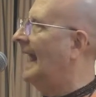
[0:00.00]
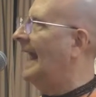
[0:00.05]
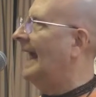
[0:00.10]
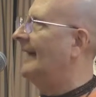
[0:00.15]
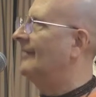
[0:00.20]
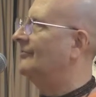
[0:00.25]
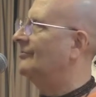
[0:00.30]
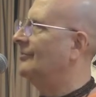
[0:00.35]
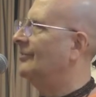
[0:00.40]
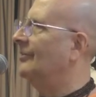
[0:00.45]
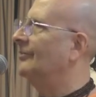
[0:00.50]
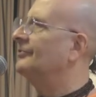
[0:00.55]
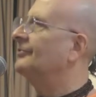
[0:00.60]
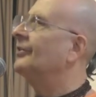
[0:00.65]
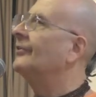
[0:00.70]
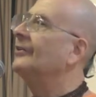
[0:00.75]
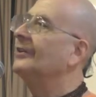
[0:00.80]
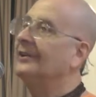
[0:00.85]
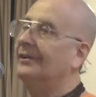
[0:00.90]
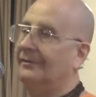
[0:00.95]
as an
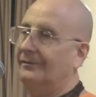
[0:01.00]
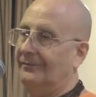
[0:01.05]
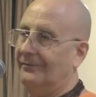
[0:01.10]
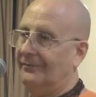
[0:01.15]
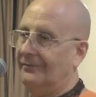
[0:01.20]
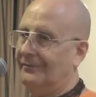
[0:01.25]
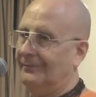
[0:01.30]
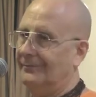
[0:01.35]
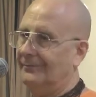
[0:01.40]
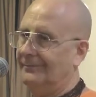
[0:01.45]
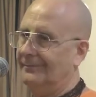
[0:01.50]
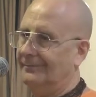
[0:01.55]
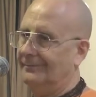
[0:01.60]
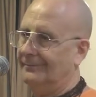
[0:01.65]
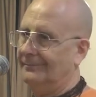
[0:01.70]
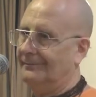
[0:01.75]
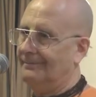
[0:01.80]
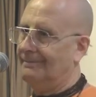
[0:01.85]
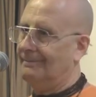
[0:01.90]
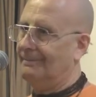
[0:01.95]
alternative
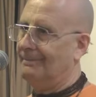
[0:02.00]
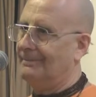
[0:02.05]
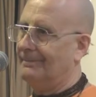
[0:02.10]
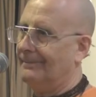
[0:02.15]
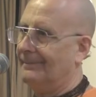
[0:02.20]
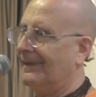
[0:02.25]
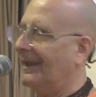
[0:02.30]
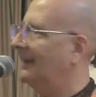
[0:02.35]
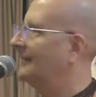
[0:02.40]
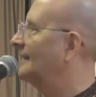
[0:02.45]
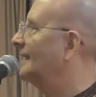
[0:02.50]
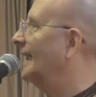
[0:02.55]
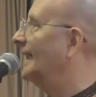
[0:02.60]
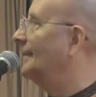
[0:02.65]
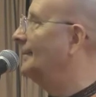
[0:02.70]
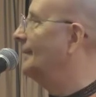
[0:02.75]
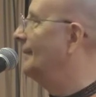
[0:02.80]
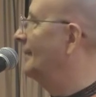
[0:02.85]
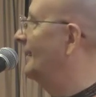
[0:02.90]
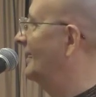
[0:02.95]

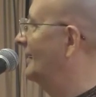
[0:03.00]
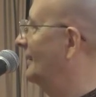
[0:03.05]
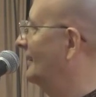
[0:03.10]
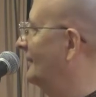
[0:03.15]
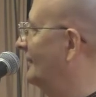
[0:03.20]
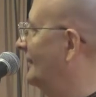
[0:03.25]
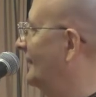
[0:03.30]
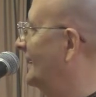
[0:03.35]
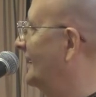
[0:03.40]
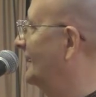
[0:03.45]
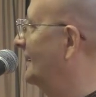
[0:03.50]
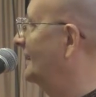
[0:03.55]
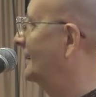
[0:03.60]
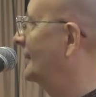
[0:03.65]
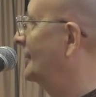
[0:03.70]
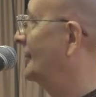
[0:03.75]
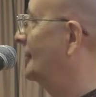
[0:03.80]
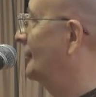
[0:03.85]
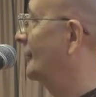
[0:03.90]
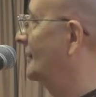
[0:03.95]
type of
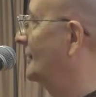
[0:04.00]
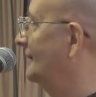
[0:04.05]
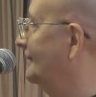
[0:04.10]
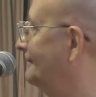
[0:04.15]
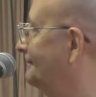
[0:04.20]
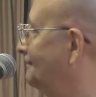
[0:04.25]
cure.